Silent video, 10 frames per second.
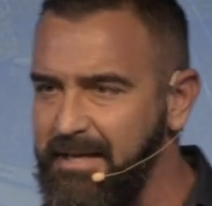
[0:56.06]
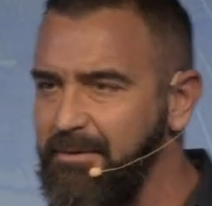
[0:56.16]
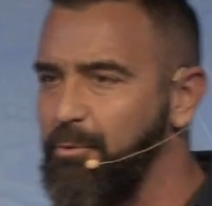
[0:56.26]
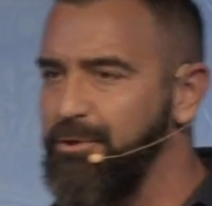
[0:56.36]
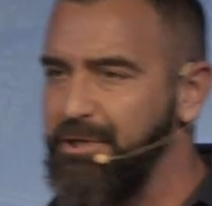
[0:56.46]

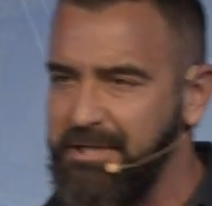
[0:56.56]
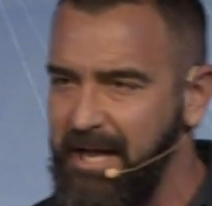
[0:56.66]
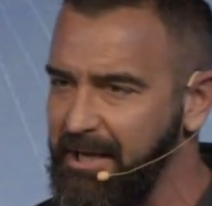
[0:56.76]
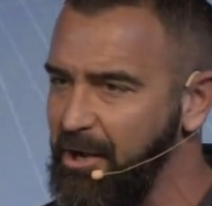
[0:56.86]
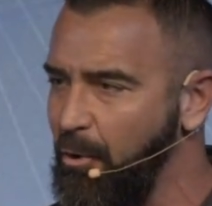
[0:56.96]
and we're just
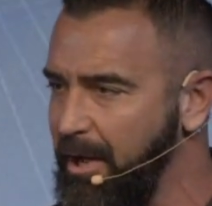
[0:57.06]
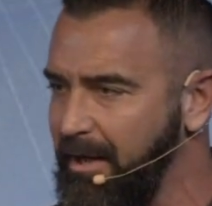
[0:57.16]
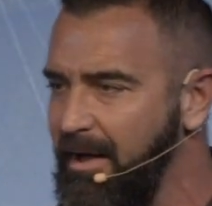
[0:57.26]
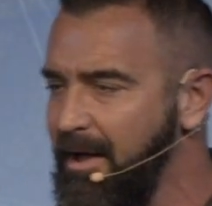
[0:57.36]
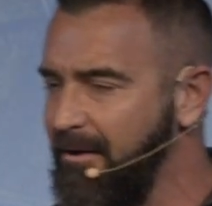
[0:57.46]
kind of
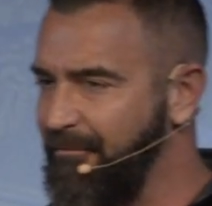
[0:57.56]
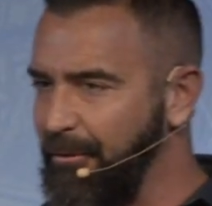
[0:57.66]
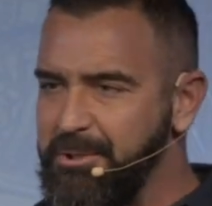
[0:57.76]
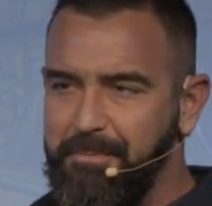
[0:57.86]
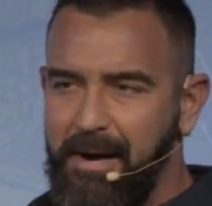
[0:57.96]
going
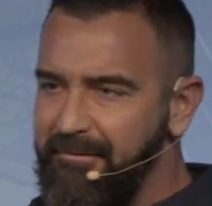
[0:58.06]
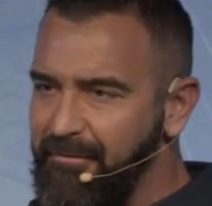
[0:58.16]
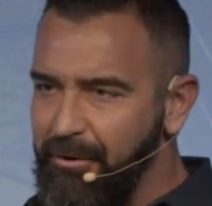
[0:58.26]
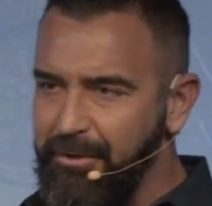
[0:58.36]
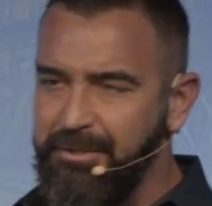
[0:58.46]
verse by
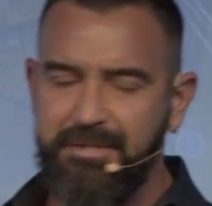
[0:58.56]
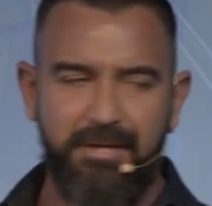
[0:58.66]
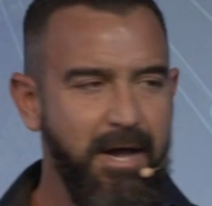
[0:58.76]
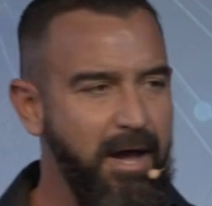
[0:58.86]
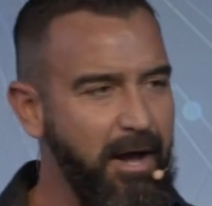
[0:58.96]
verse,
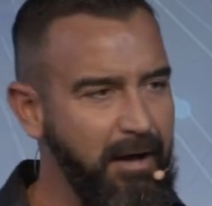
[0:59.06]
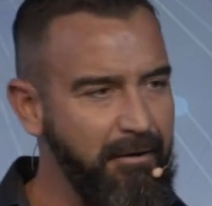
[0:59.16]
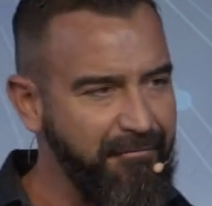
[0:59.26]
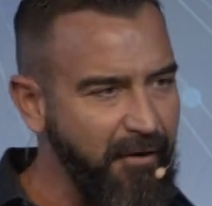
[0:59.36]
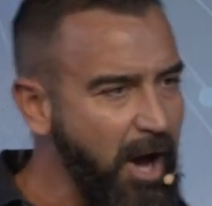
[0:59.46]

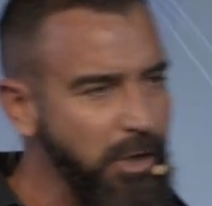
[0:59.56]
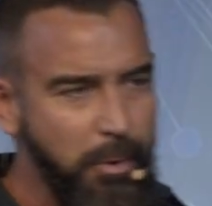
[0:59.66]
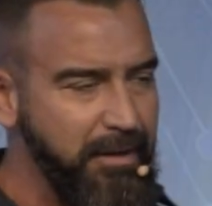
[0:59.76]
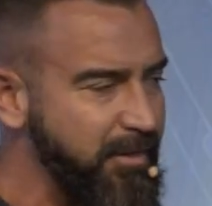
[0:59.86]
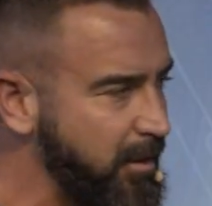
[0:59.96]

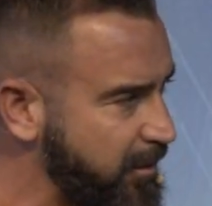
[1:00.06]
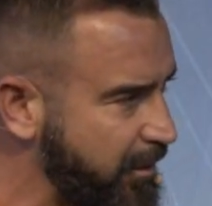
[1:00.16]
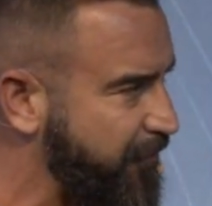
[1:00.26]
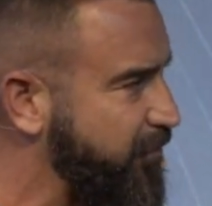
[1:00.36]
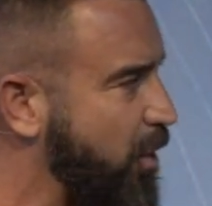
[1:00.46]
following the
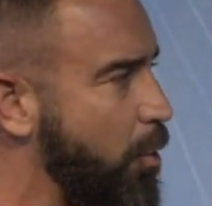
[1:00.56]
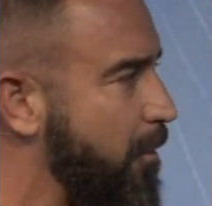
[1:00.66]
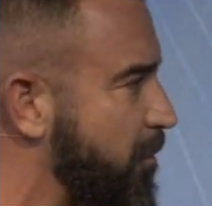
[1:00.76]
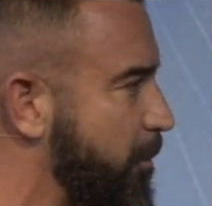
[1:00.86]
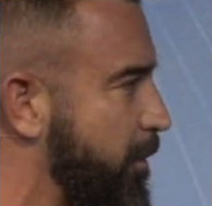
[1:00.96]
flow
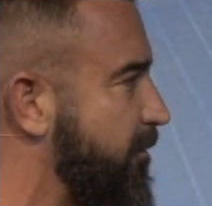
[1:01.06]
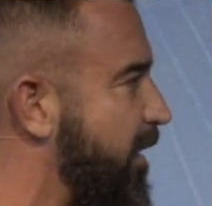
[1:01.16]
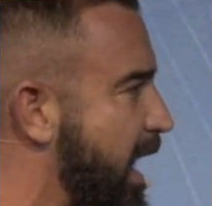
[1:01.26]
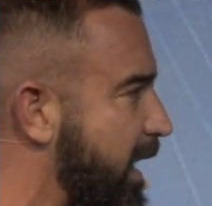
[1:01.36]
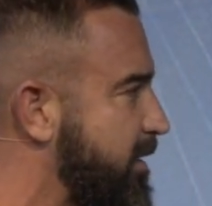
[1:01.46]
of the book of
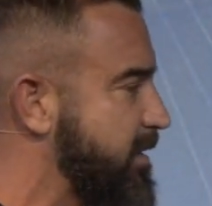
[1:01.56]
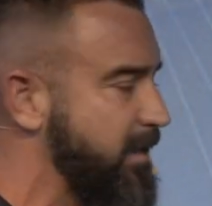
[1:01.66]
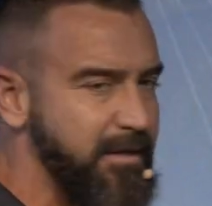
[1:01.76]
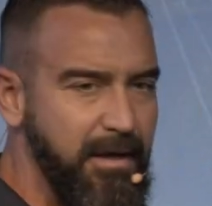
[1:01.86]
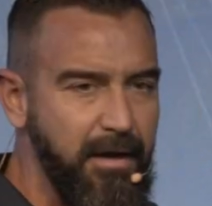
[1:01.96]
Acts,
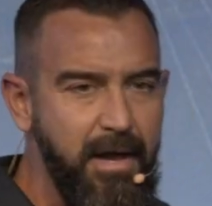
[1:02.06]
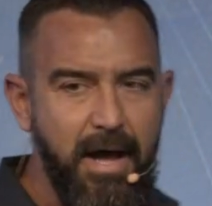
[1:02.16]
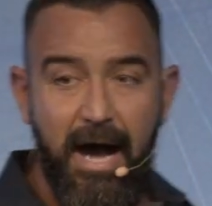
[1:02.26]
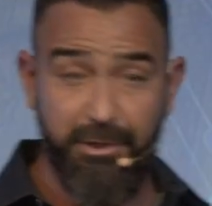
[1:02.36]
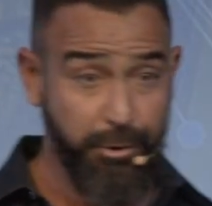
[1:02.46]
and
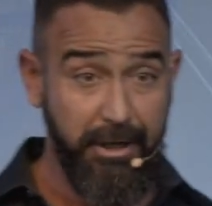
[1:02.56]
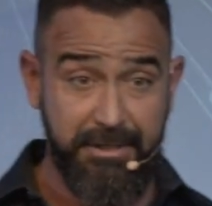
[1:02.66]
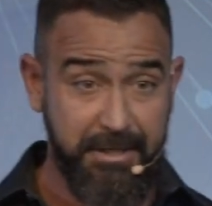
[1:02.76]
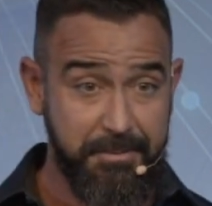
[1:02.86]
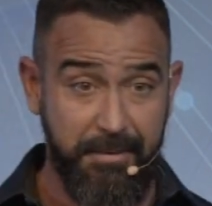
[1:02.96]
I
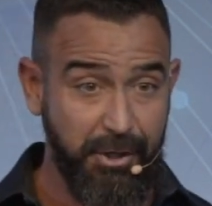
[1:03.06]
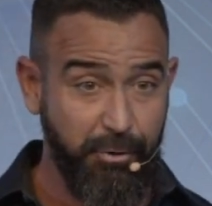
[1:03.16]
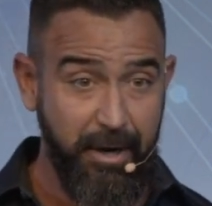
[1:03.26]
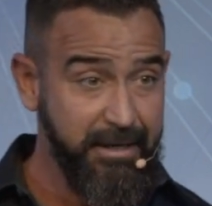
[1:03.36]
trust it's been a great